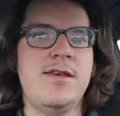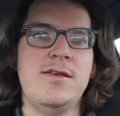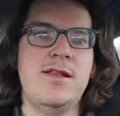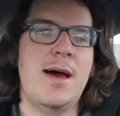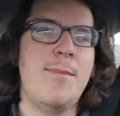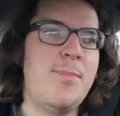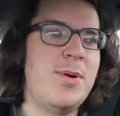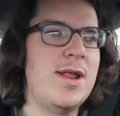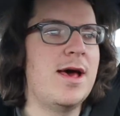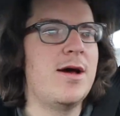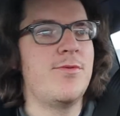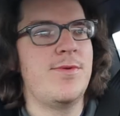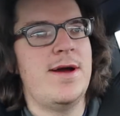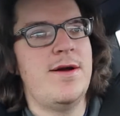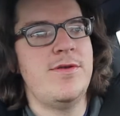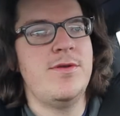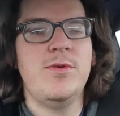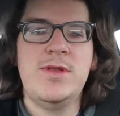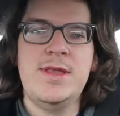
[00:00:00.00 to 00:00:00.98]
You know, I put out
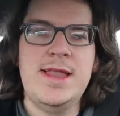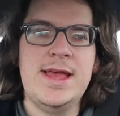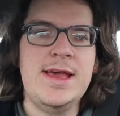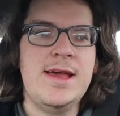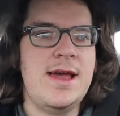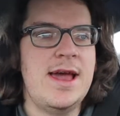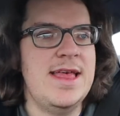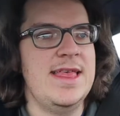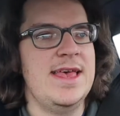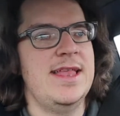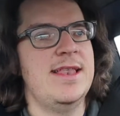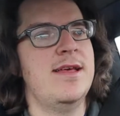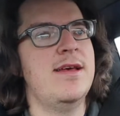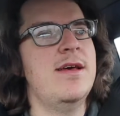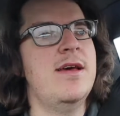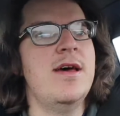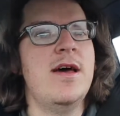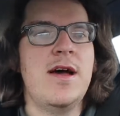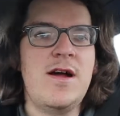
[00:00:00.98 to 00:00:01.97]
around noon today, and
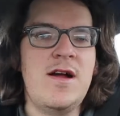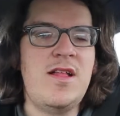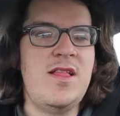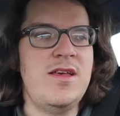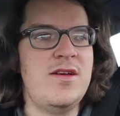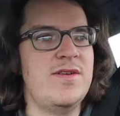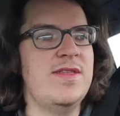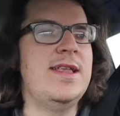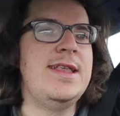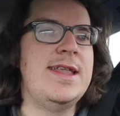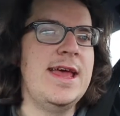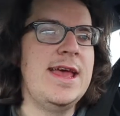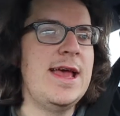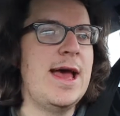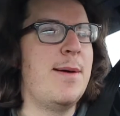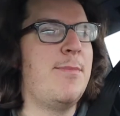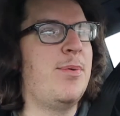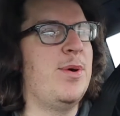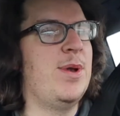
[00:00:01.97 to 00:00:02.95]
then earlier in the
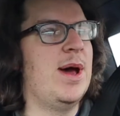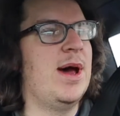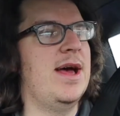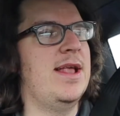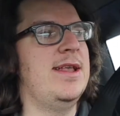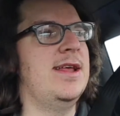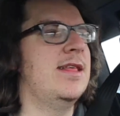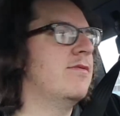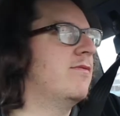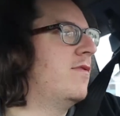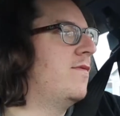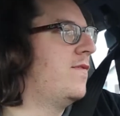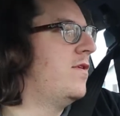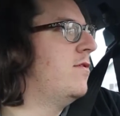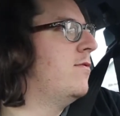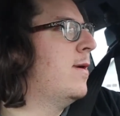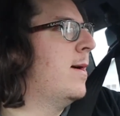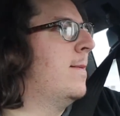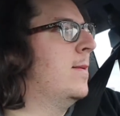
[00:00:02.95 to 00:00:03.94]
day, I put out another
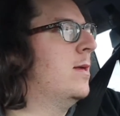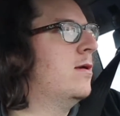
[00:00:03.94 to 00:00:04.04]
review.